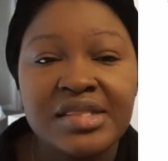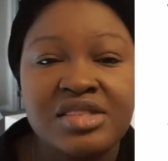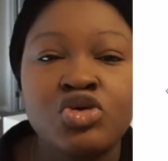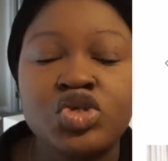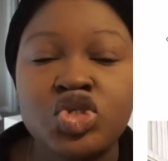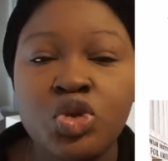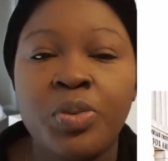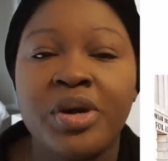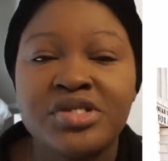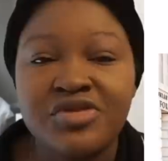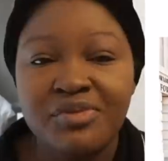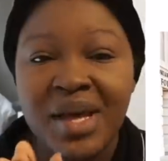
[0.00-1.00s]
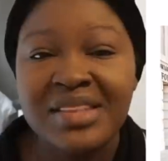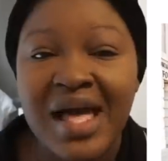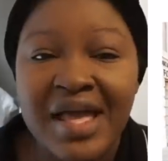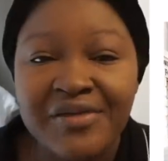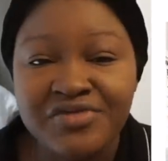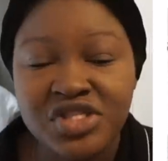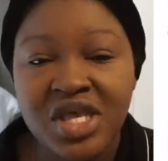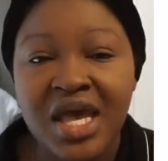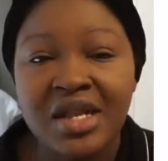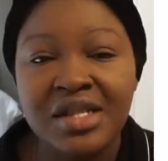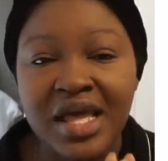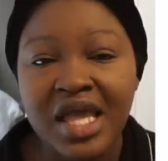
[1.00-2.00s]
those two parts of my life to
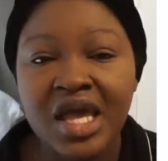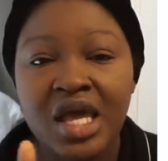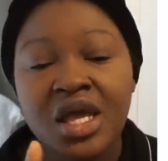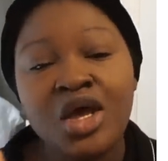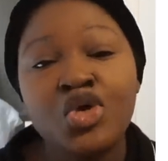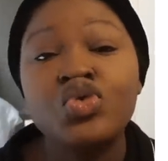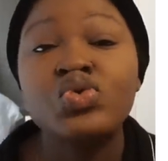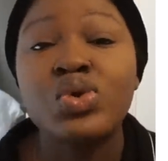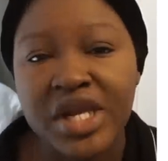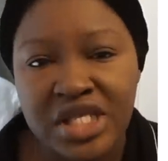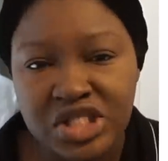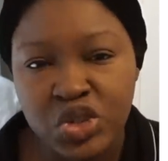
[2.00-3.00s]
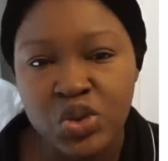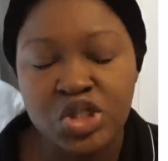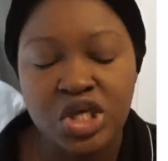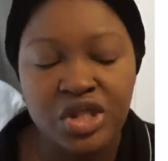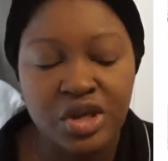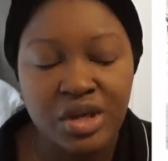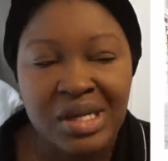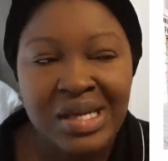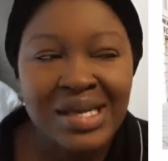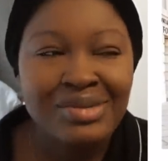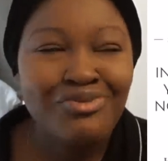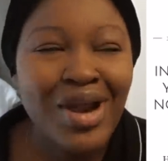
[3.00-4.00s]
kind of like run into each other.
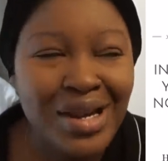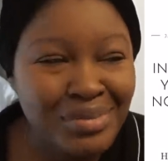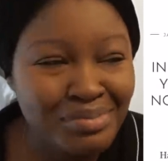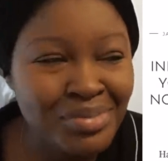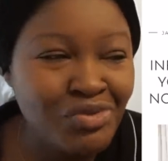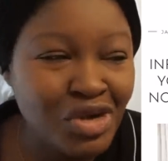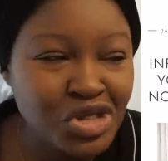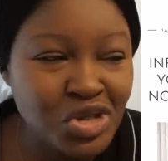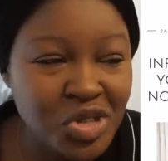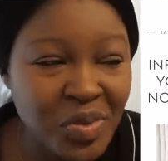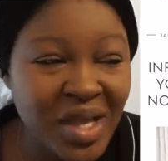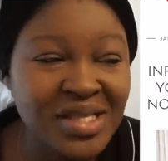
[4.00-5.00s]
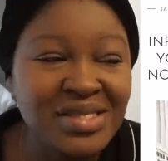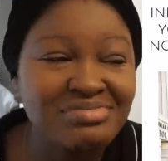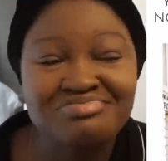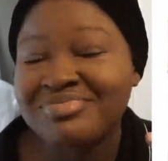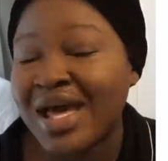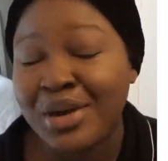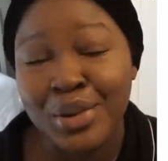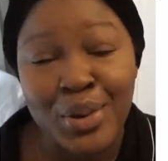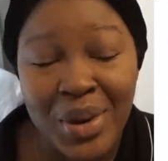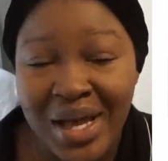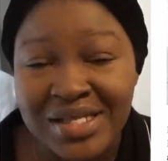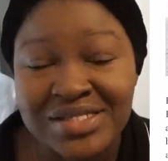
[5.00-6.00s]
Right? In retrospect, I don't know
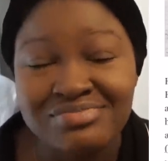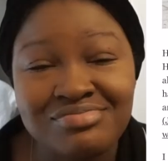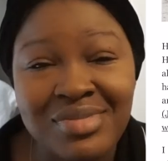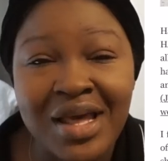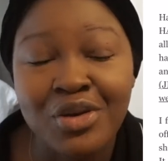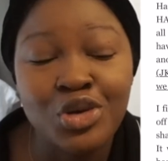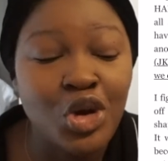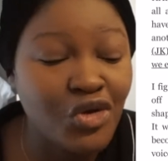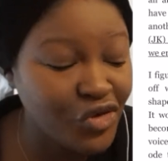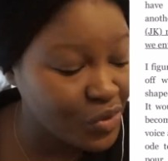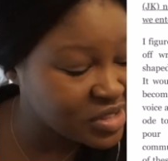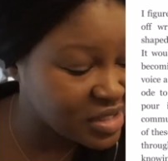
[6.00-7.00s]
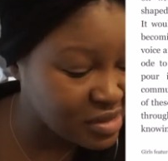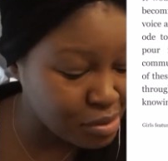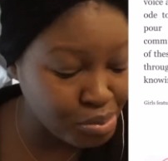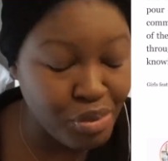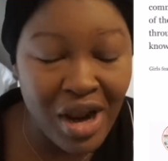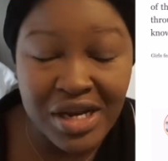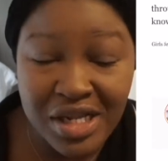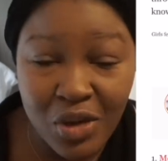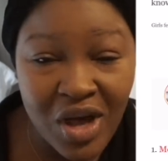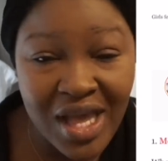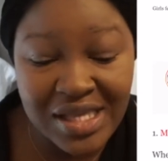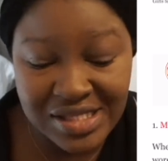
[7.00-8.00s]
why. I don't know if it was the branding
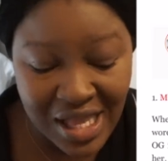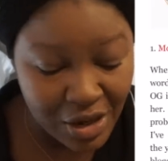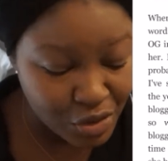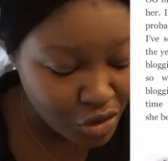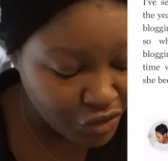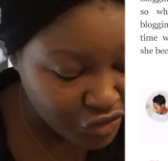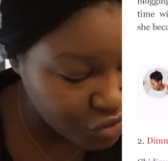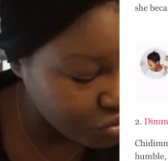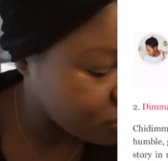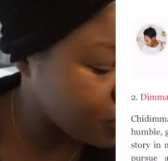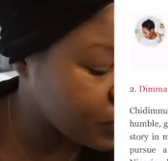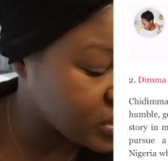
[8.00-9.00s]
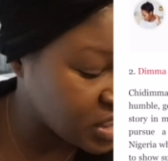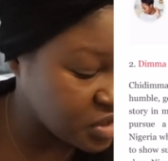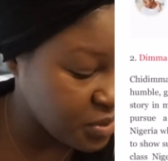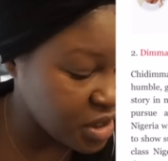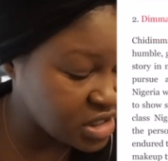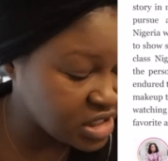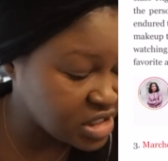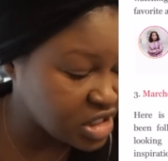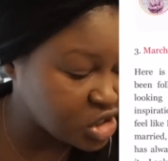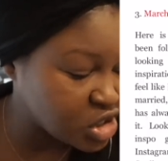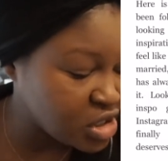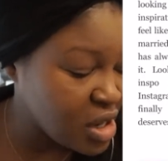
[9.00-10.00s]
wise. I don't know if it was the smartest
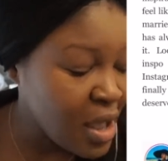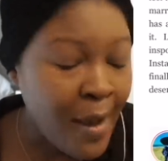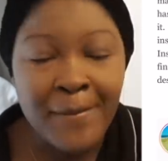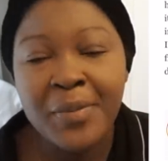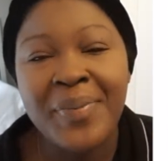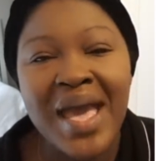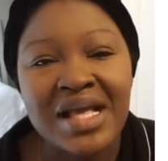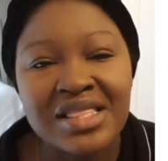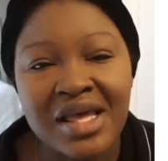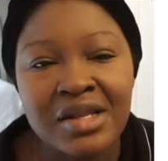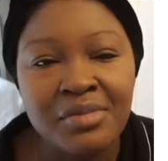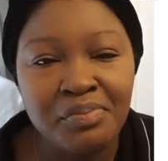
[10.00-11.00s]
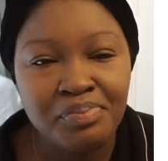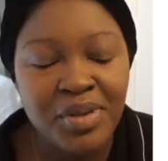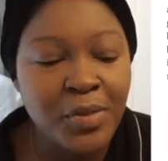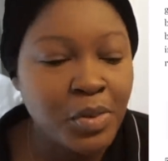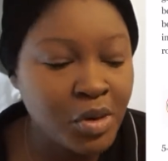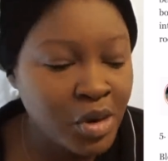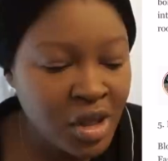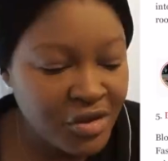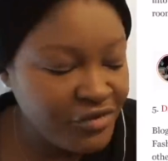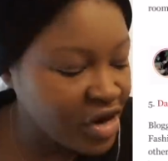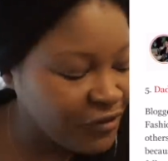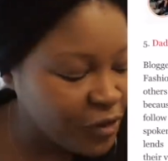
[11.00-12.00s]
decision. But back then,
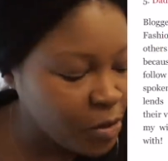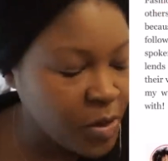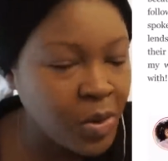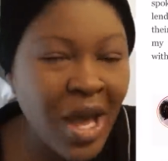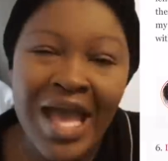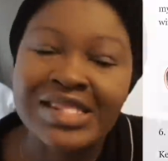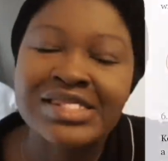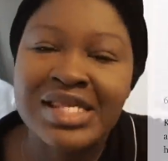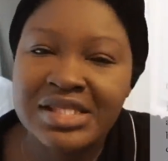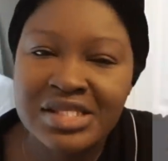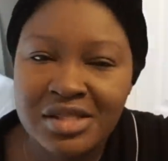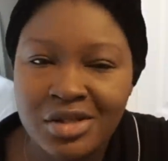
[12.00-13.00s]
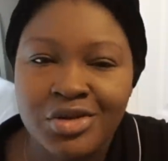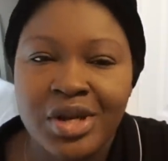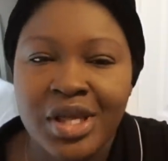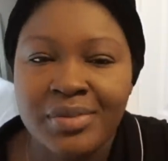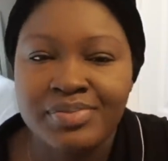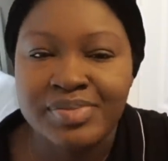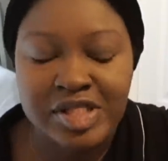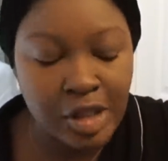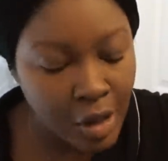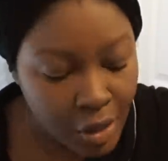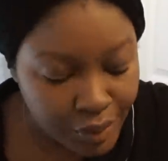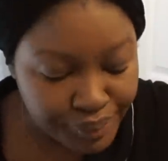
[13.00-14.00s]
very few people had sites in their name.
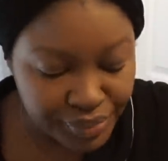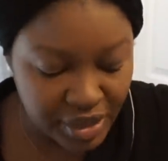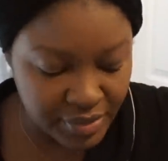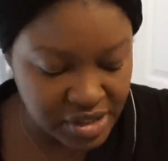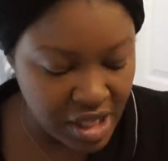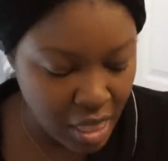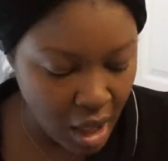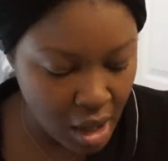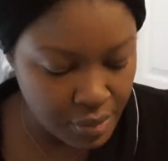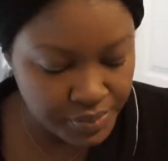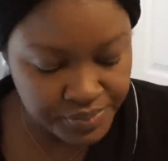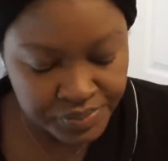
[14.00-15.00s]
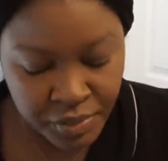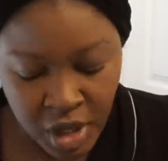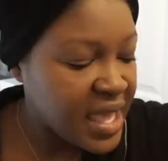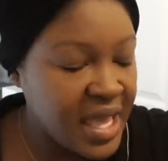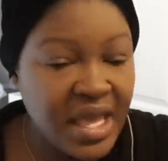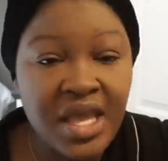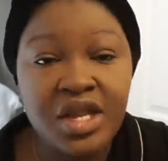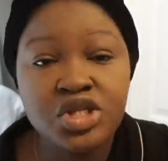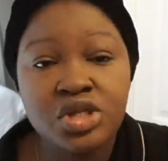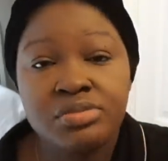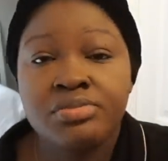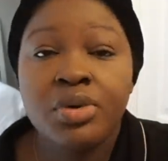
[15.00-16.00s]
So let me say that. And
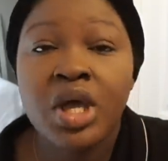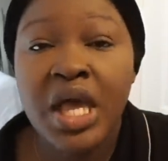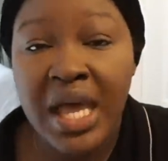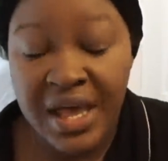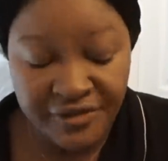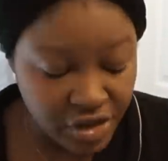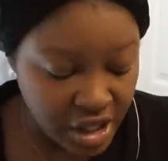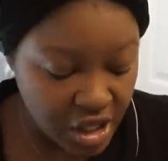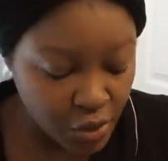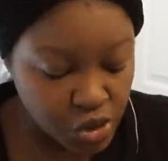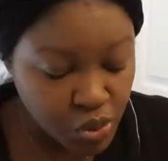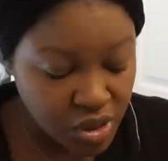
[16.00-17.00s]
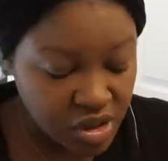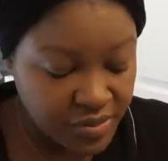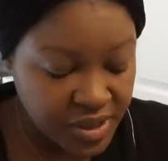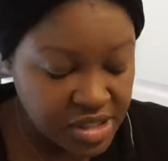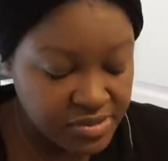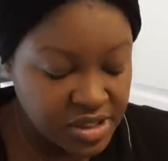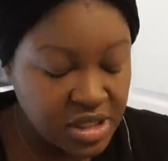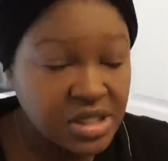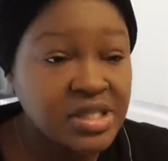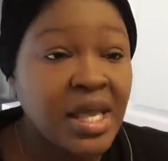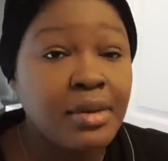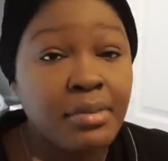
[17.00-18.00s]
I feel like it was one of the biggest
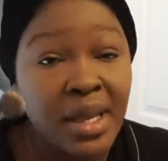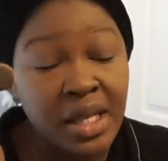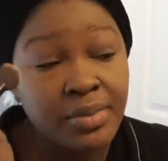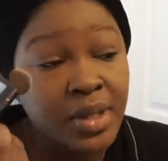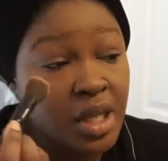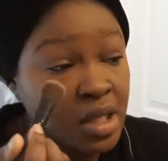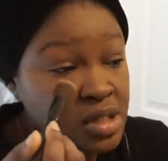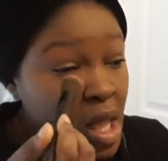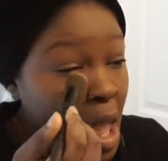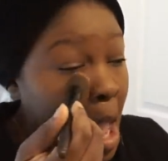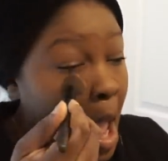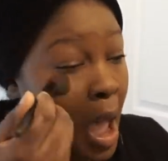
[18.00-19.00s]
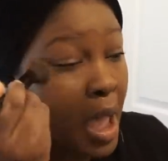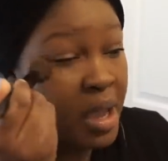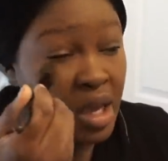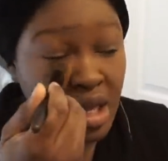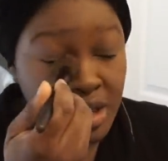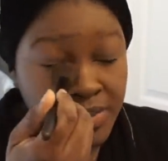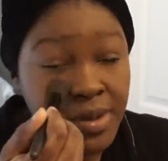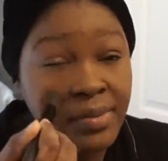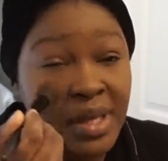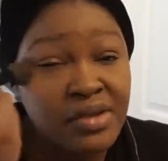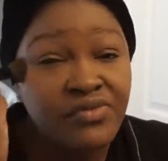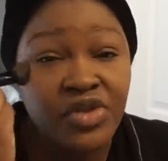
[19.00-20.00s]
mistakes I had made because I had been
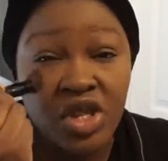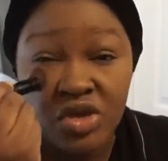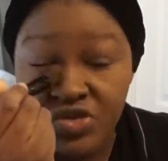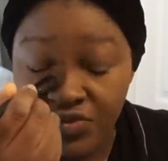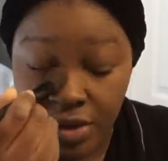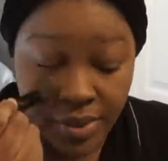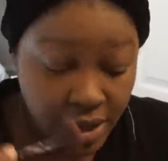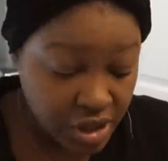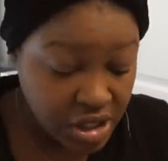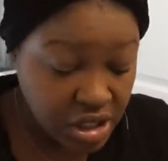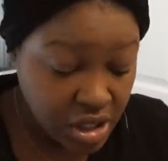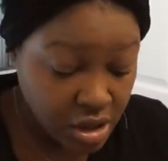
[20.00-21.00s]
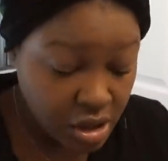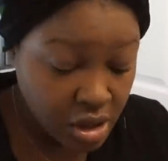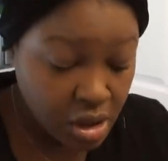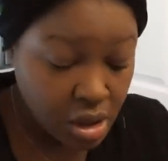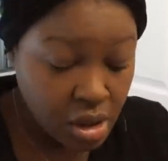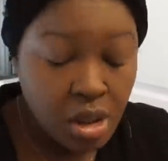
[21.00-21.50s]
making videos for about a year